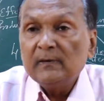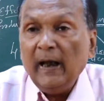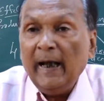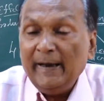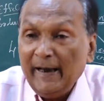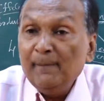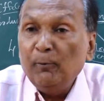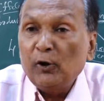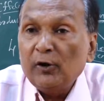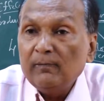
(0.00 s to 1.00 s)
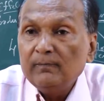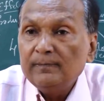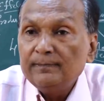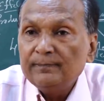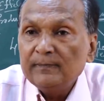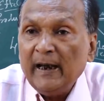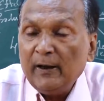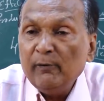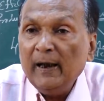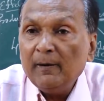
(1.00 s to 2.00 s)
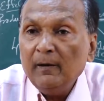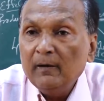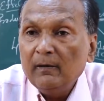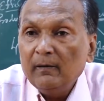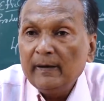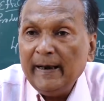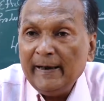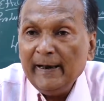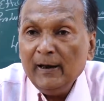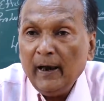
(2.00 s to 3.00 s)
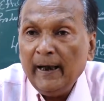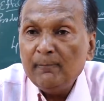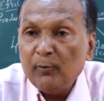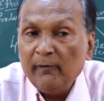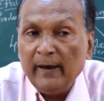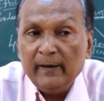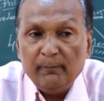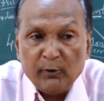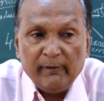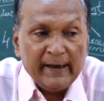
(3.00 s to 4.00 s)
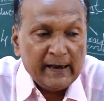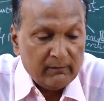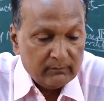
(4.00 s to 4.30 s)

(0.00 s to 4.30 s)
and input that we are getting and providing,